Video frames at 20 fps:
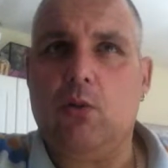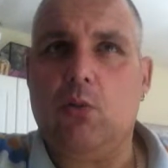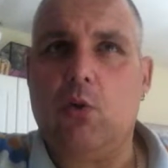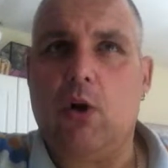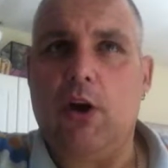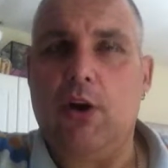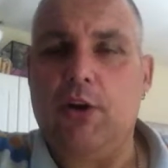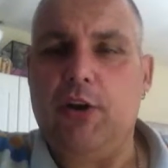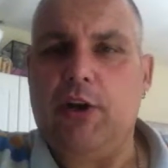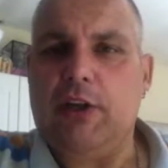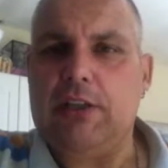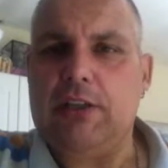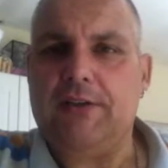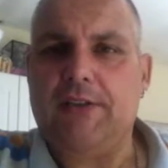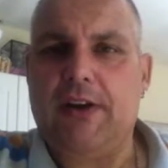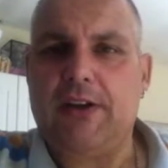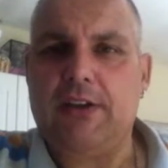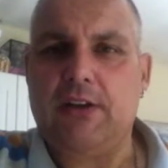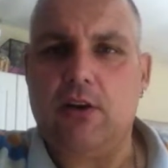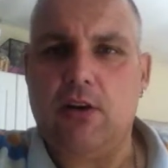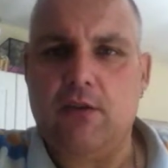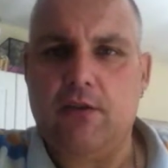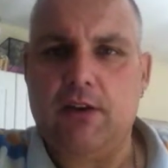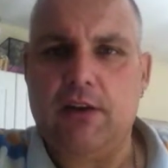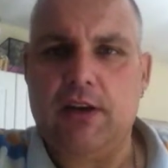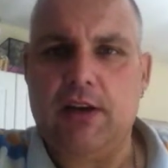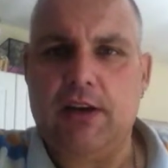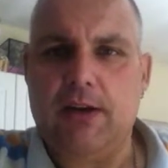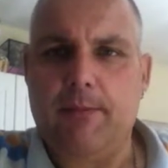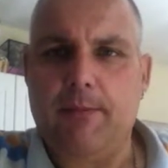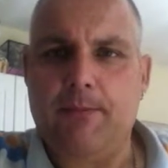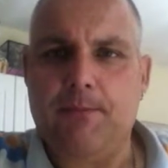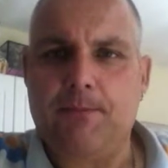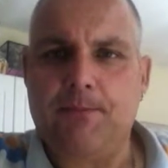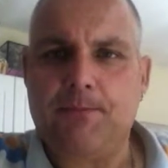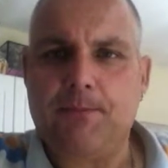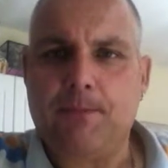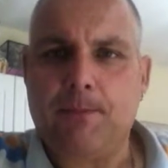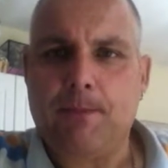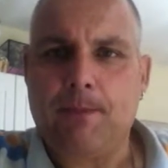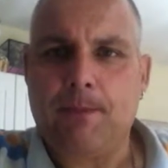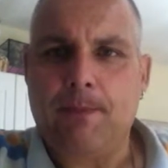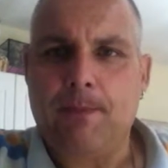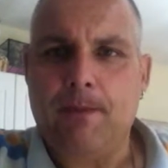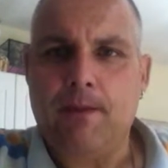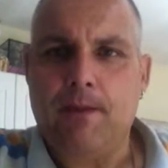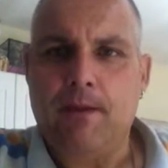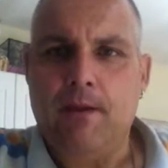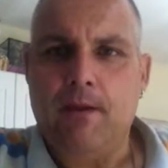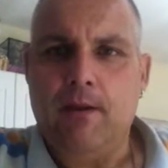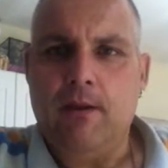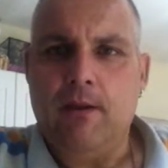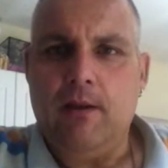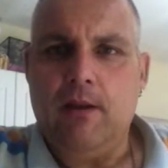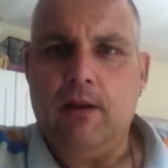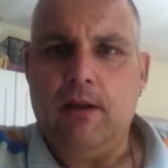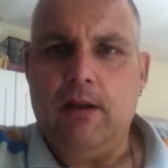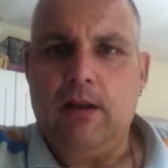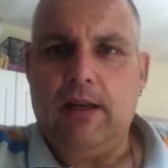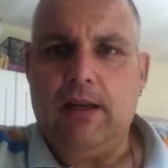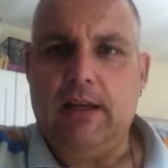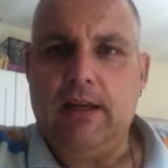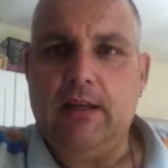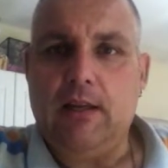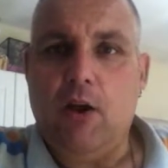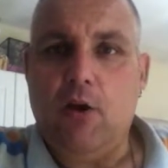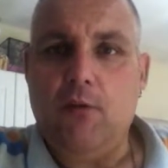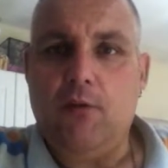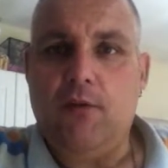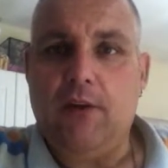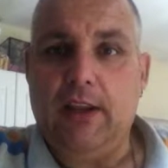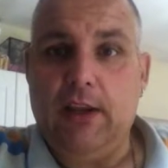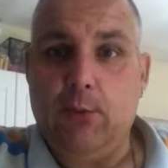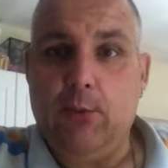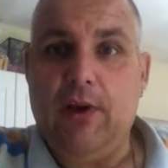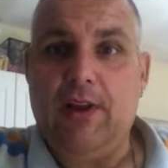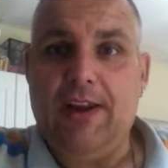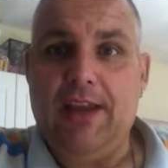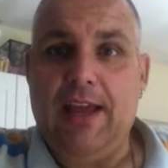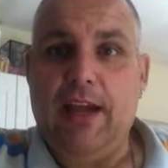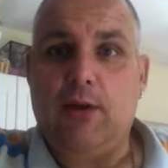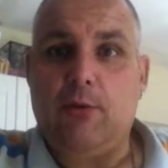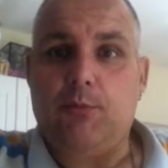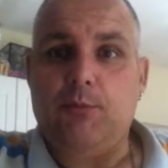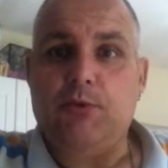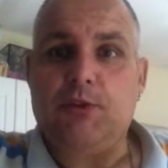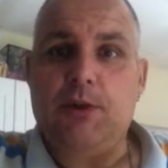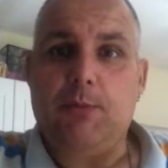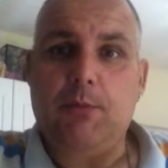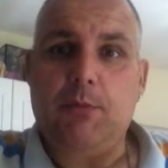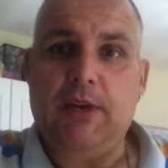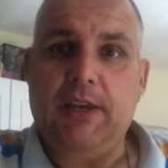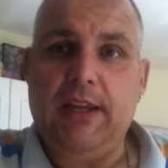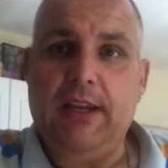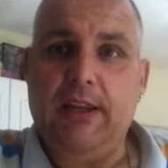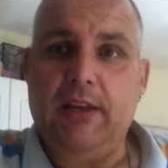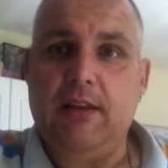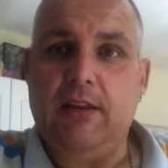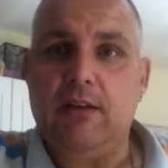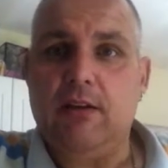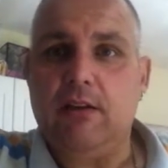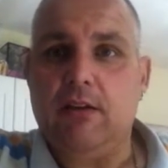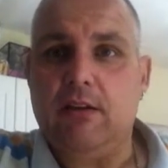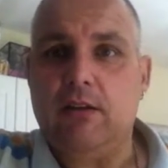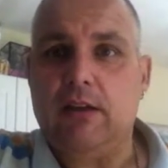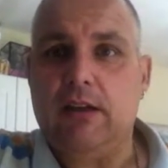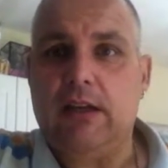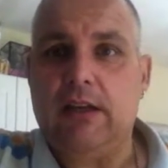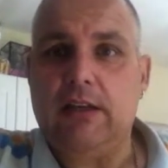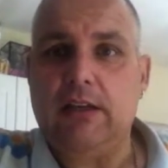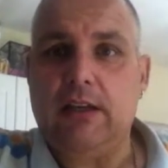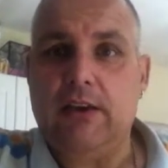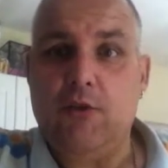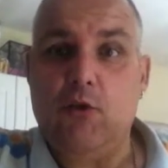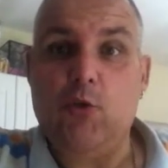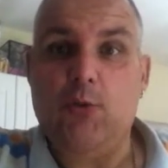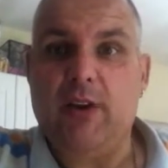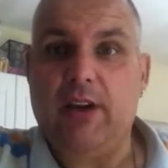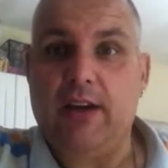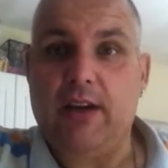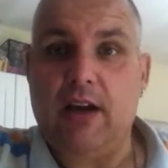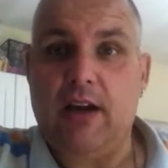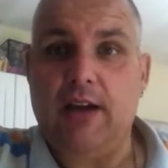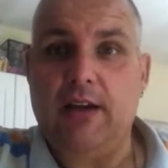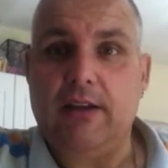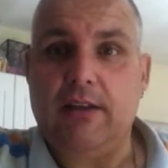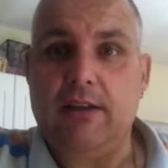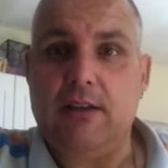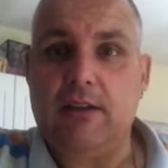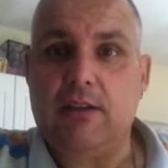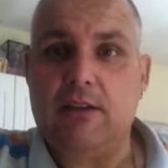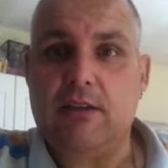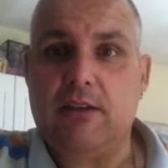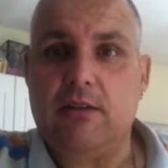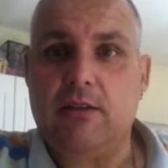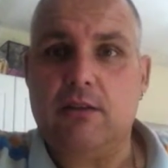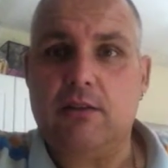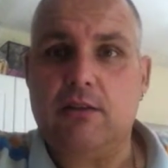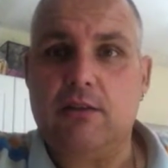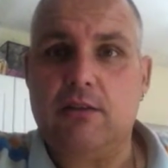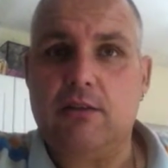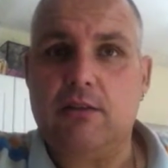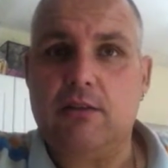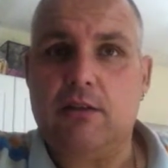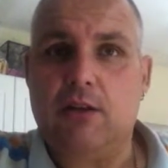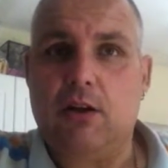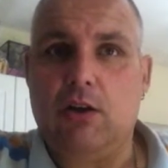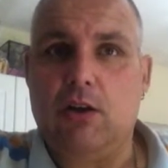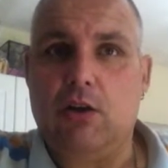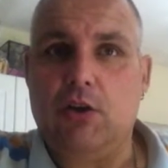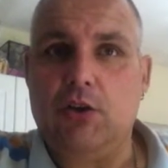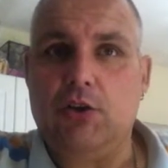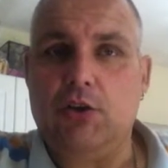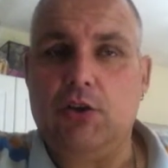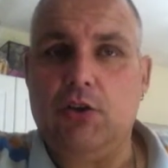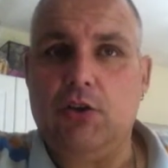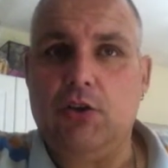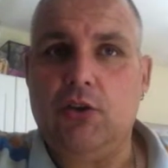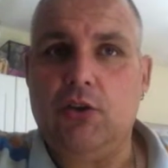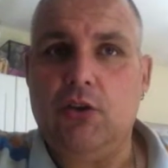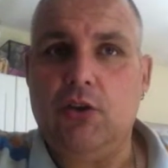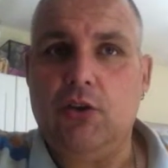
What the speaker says: what hurdles I've had to overcome, and hopefully it will help somebody and give you a bit of guidance on